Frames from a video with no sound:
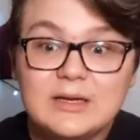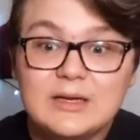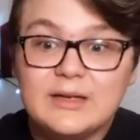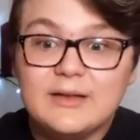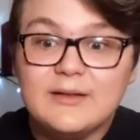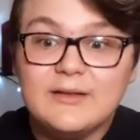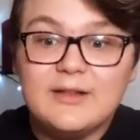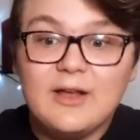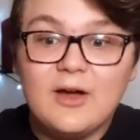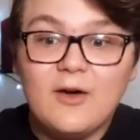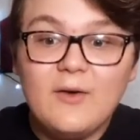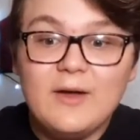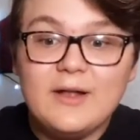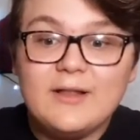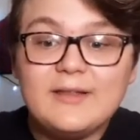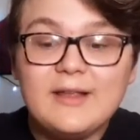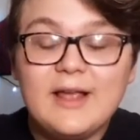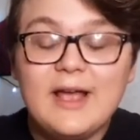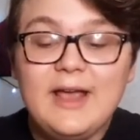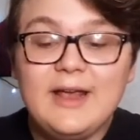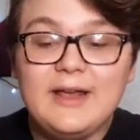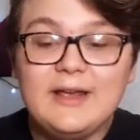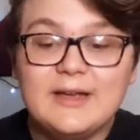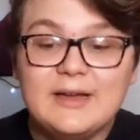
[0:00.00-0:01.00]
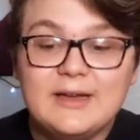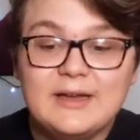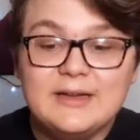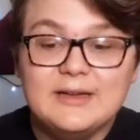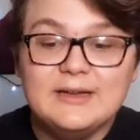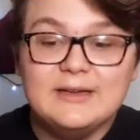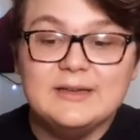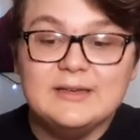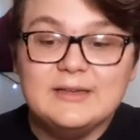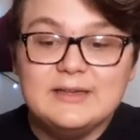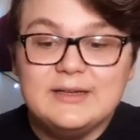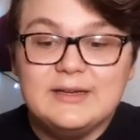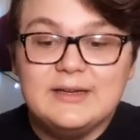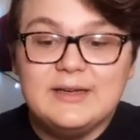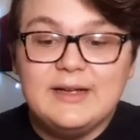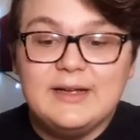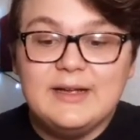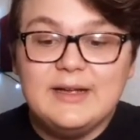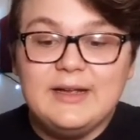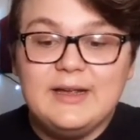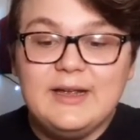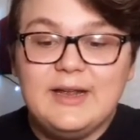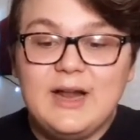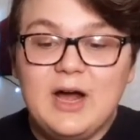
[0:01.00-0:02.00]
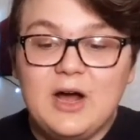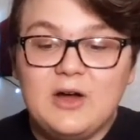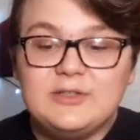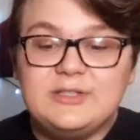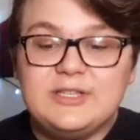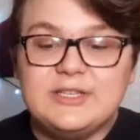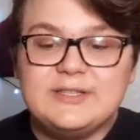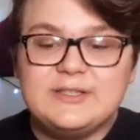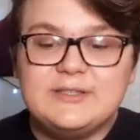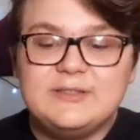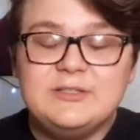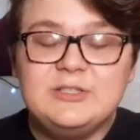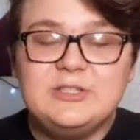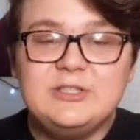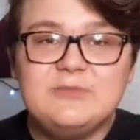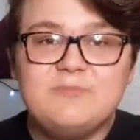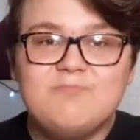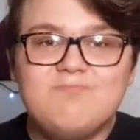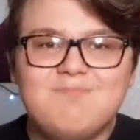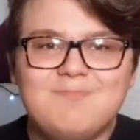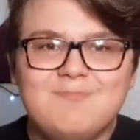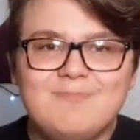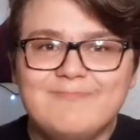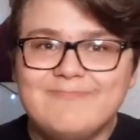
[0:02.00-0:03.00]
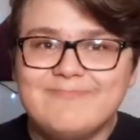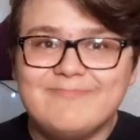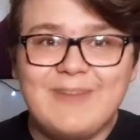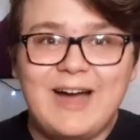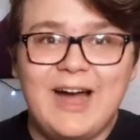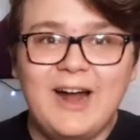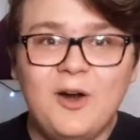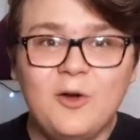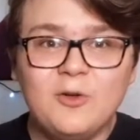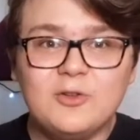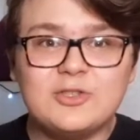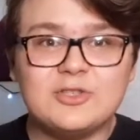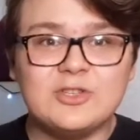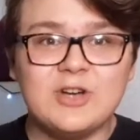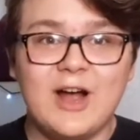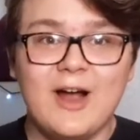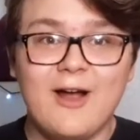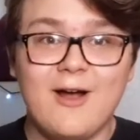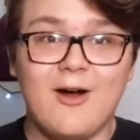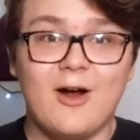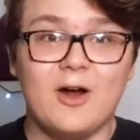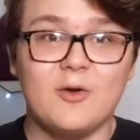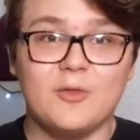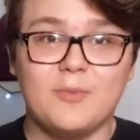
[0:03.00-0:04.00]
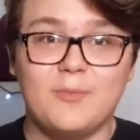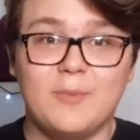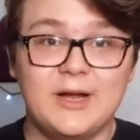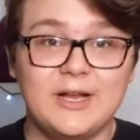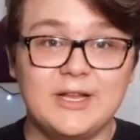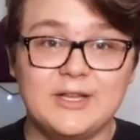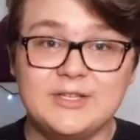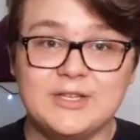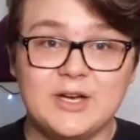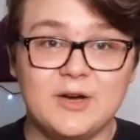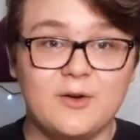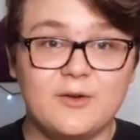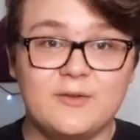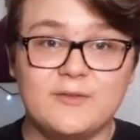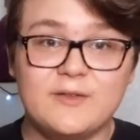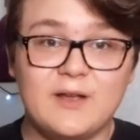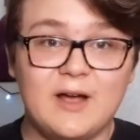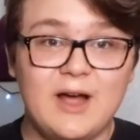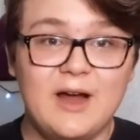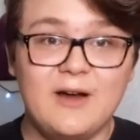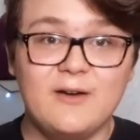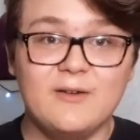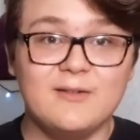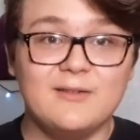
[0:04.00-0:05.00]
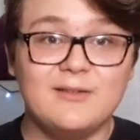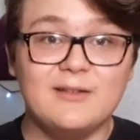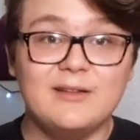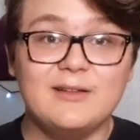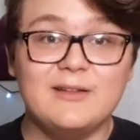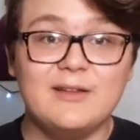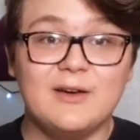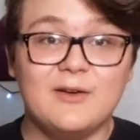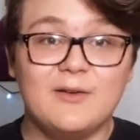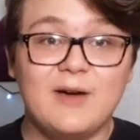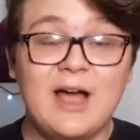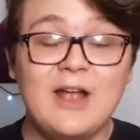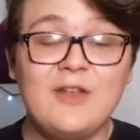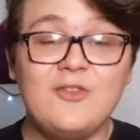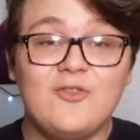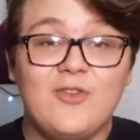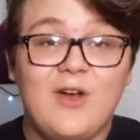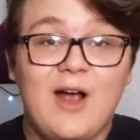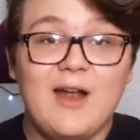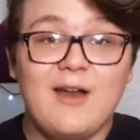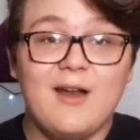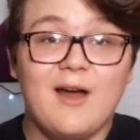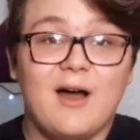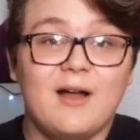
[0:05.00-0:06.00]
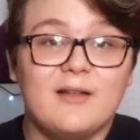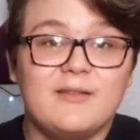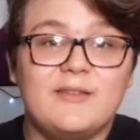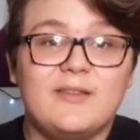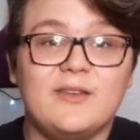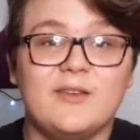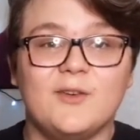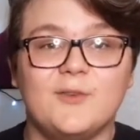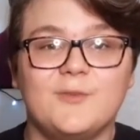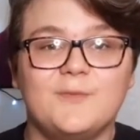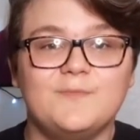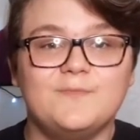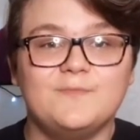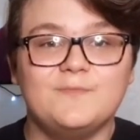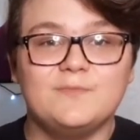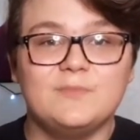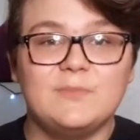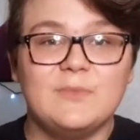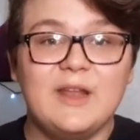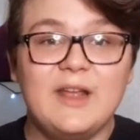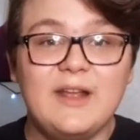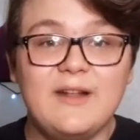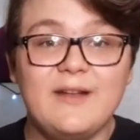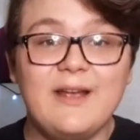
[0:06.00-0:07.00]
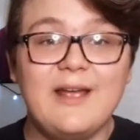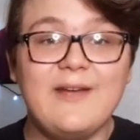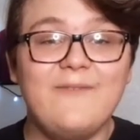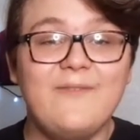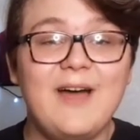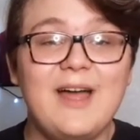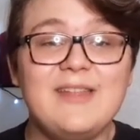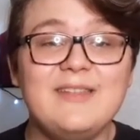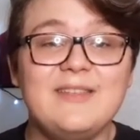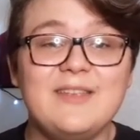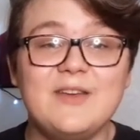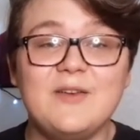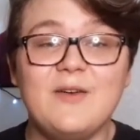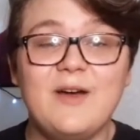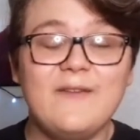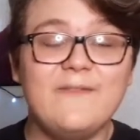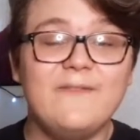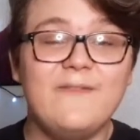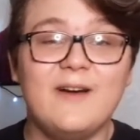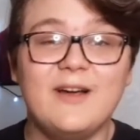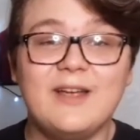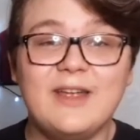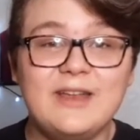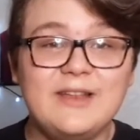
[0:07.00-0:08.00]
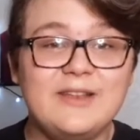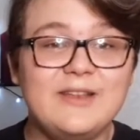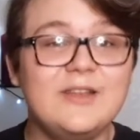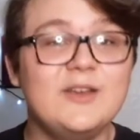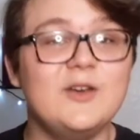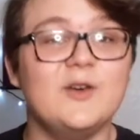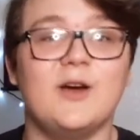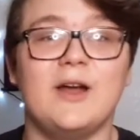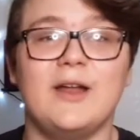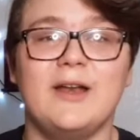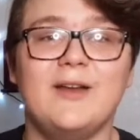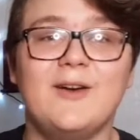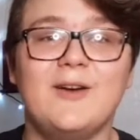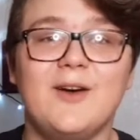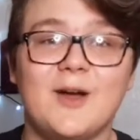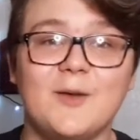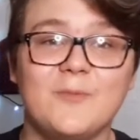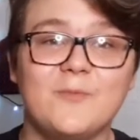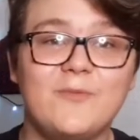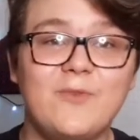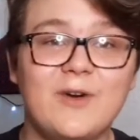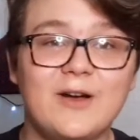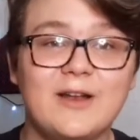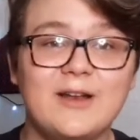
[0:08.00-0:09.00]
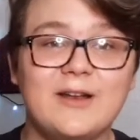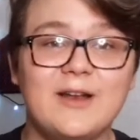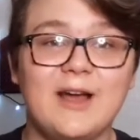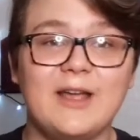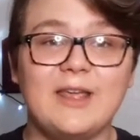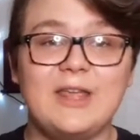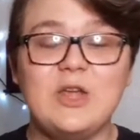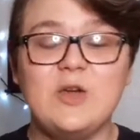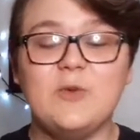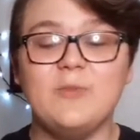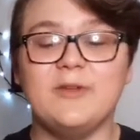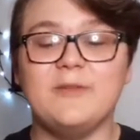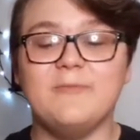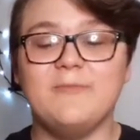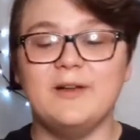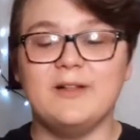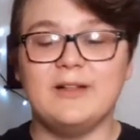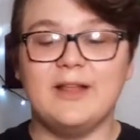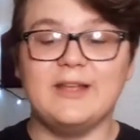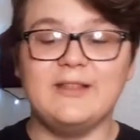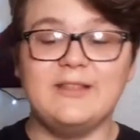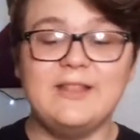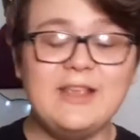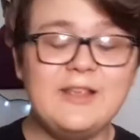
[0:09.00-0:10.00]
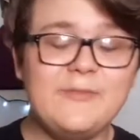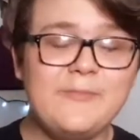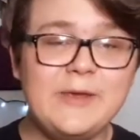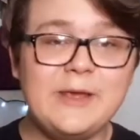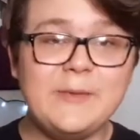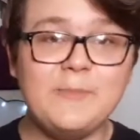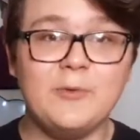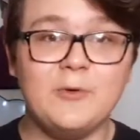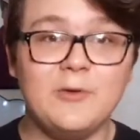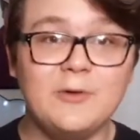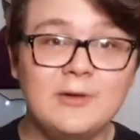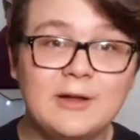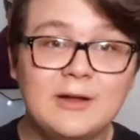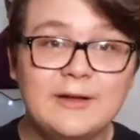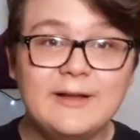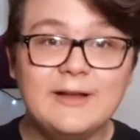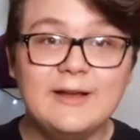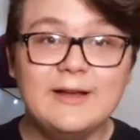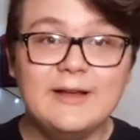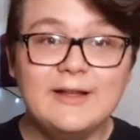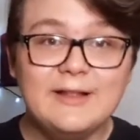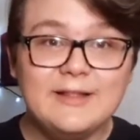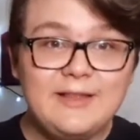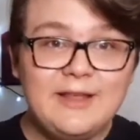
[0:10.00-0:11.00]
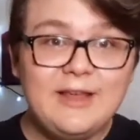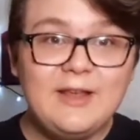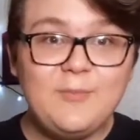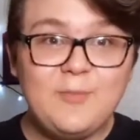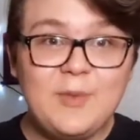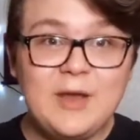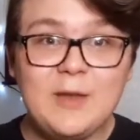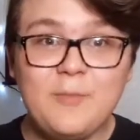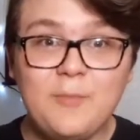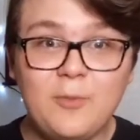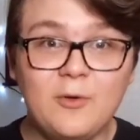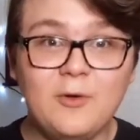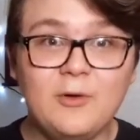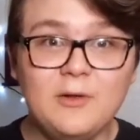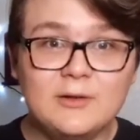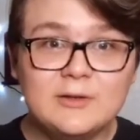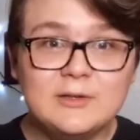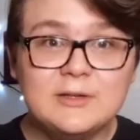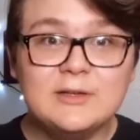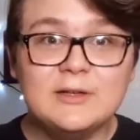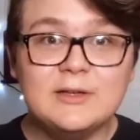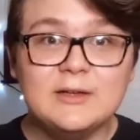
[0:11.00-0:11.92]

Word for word: So it's like you know, just I don't try hard with my jokes. I really don't. I try not to. And if I do, I fucking do. I know I'm fucking not human, but like these people, these people,